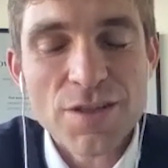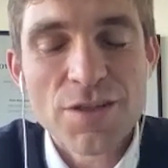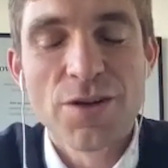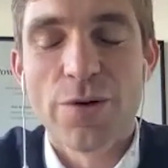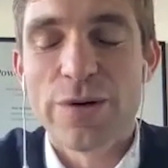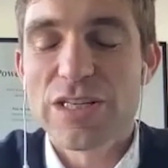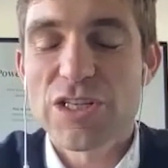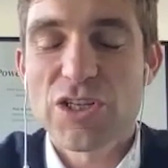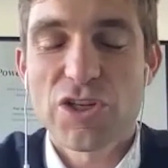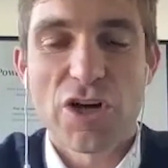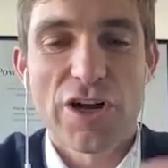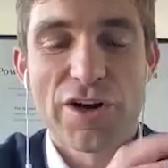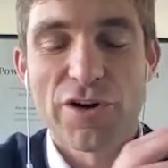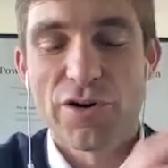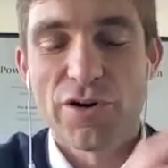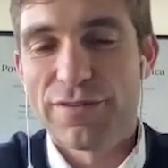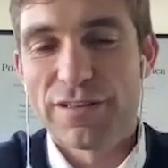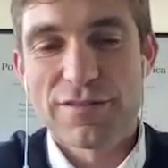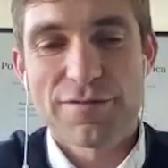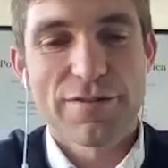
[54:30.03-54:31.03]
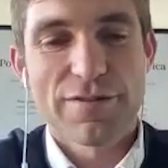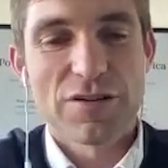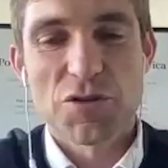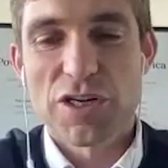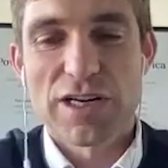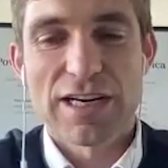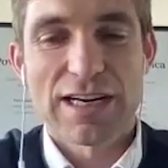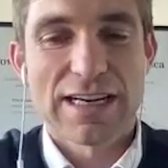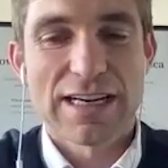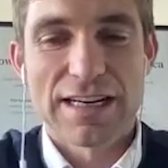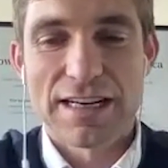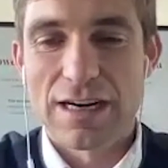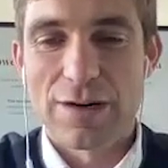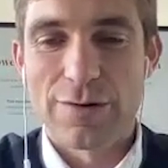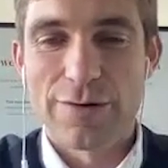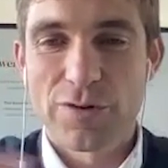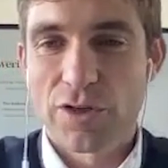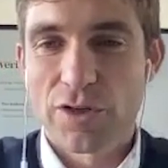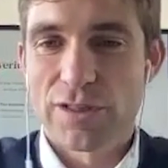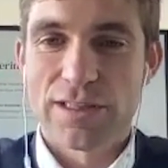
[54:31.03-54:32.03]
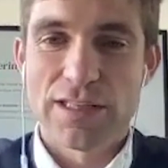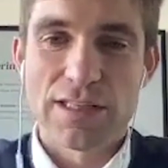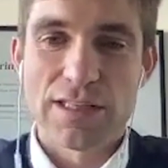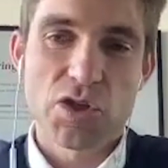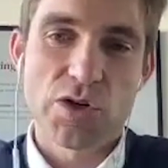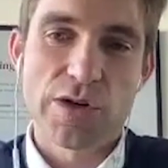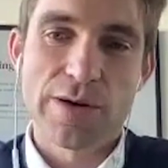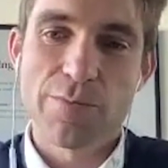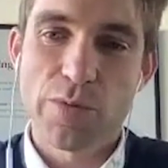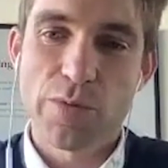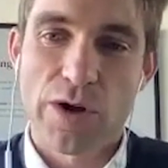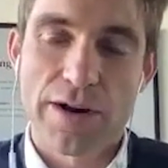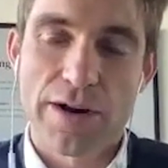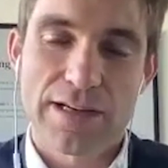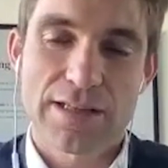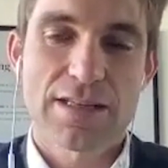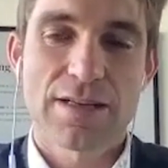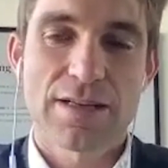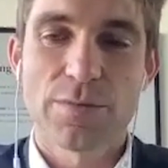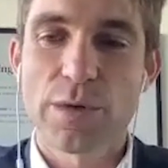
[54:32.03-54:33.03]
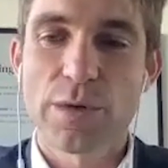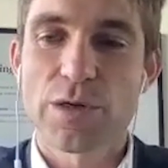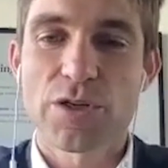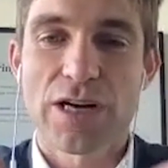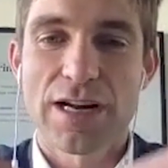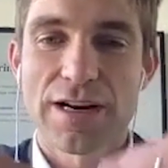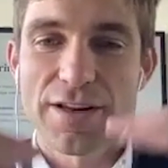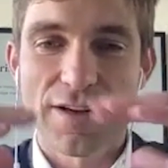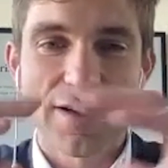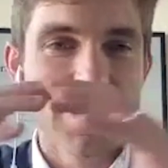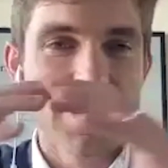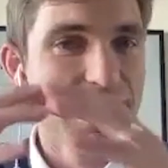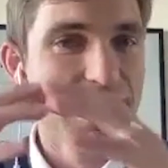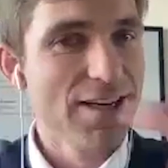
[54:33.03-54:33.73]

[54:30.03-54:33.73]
we started off as FinCheck, and now we've got these 3 products, and we're trying to